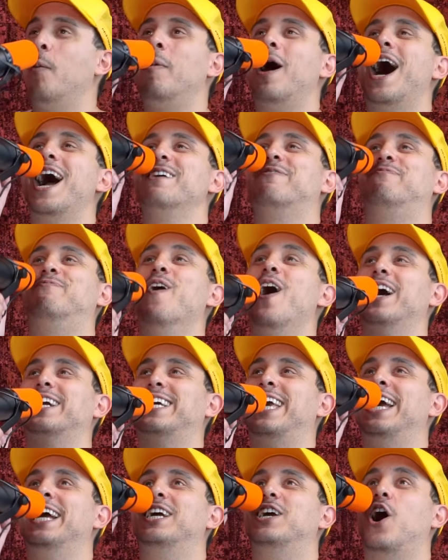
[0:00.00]
Oh my
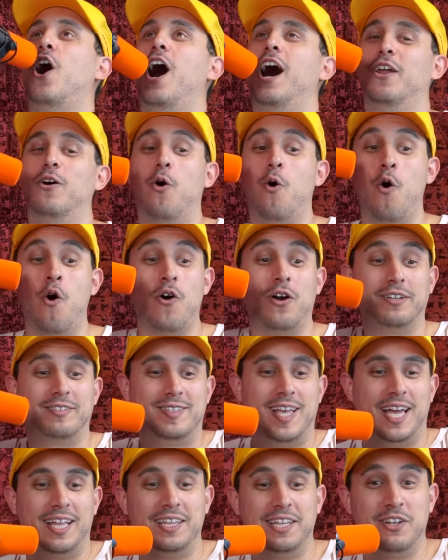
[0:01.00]
fucking God. Or
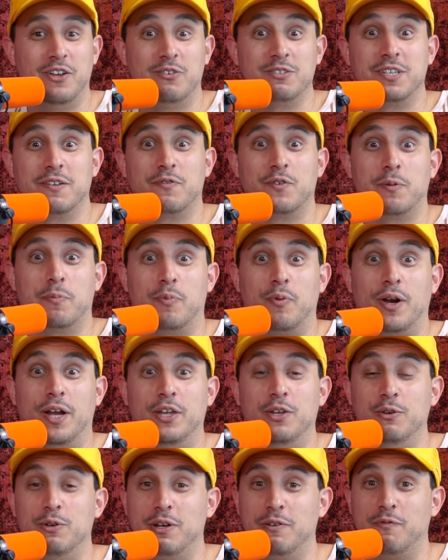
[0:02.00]
Daily Dose of
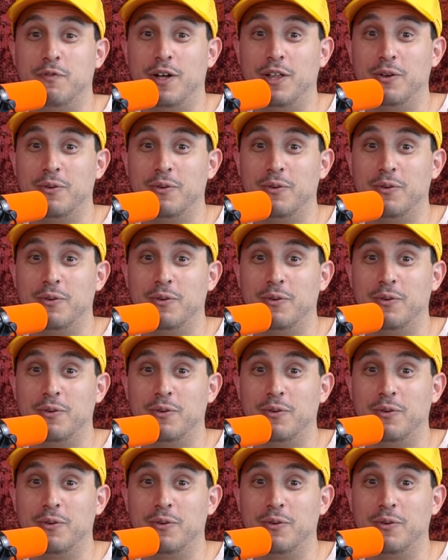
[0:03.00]
Capri. You could